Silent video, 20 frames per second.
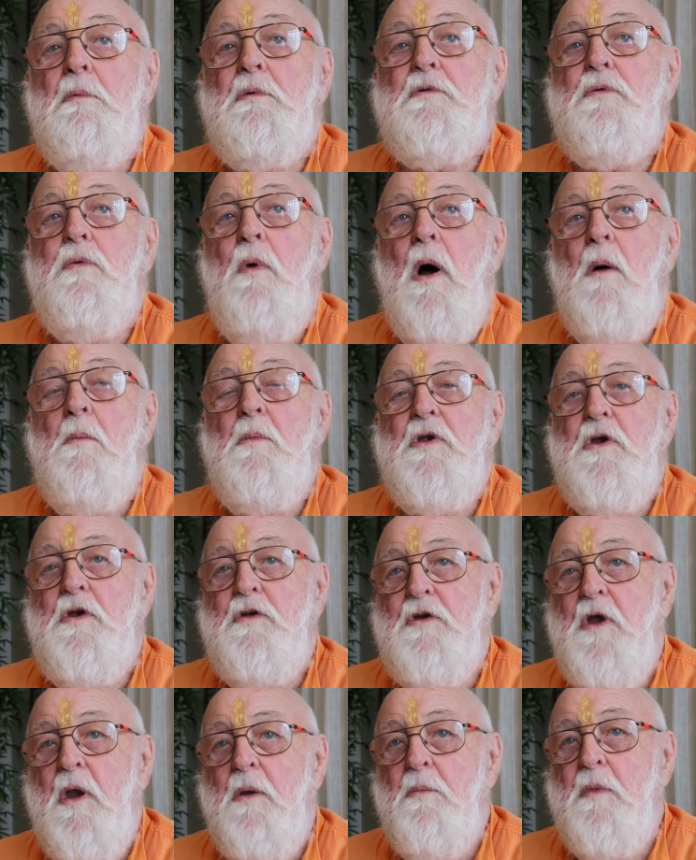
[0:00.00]

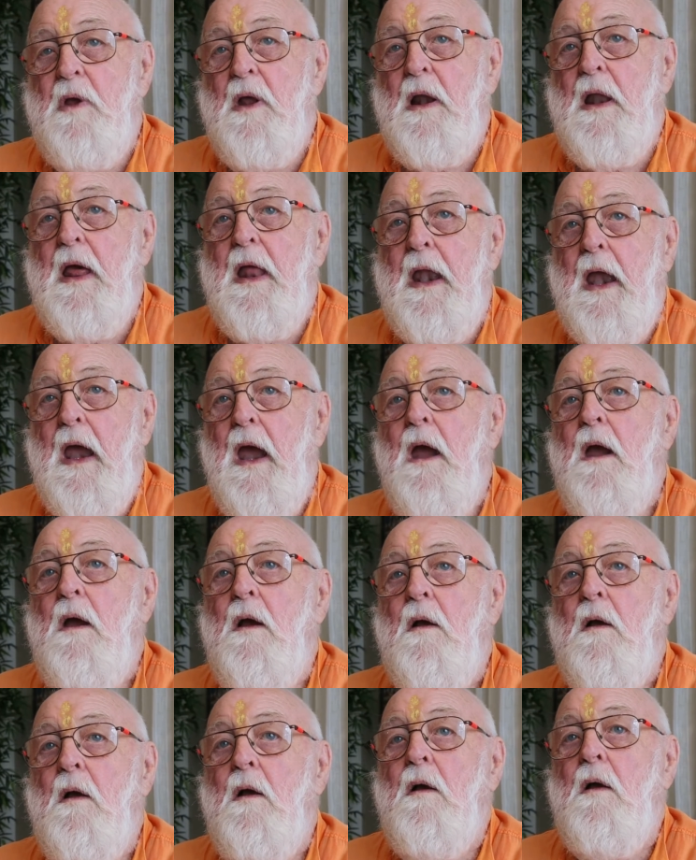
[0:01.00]
Swamiji sent me a letter
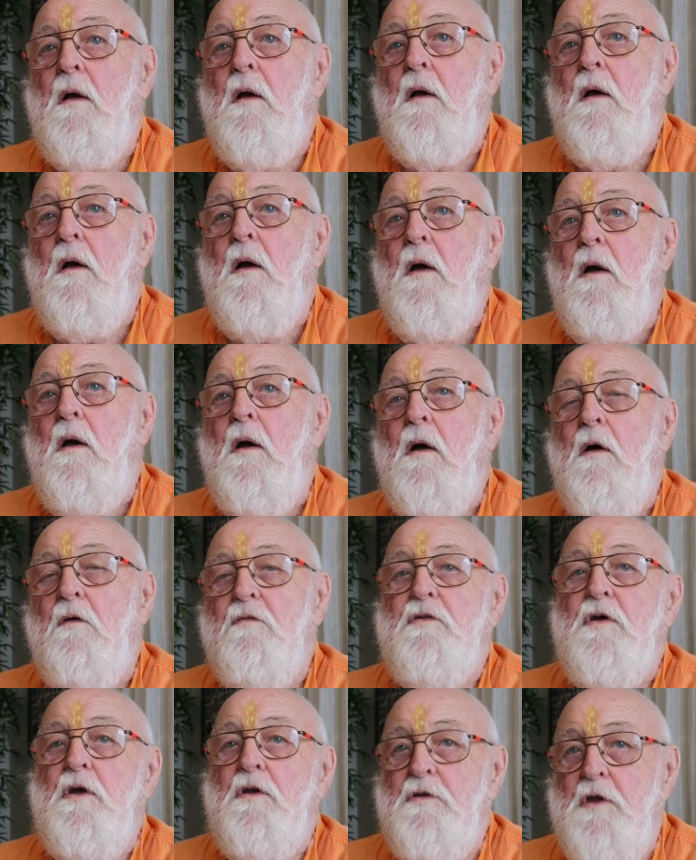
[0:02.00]

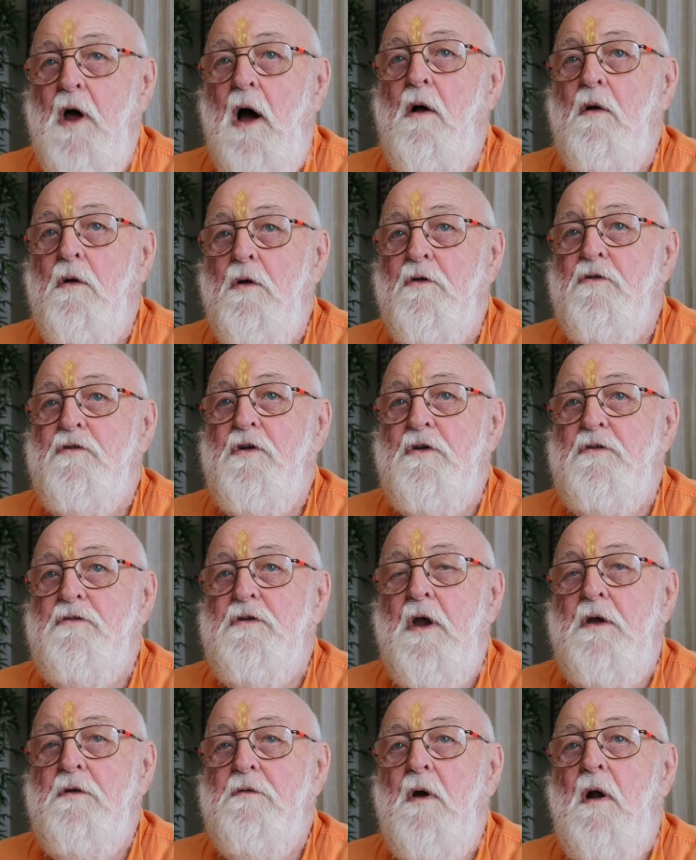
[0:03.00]
of condolence,
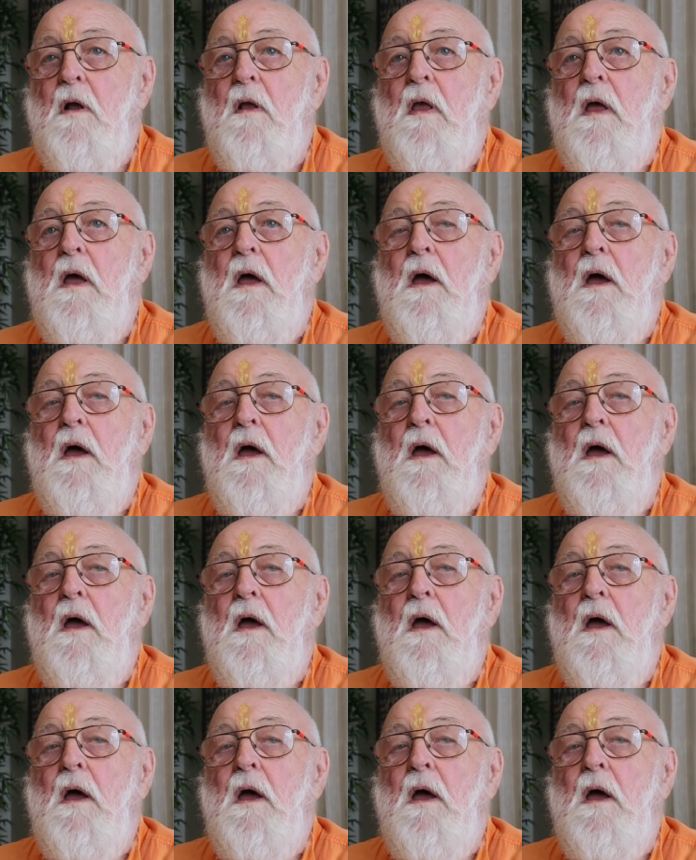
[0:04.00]
etc.,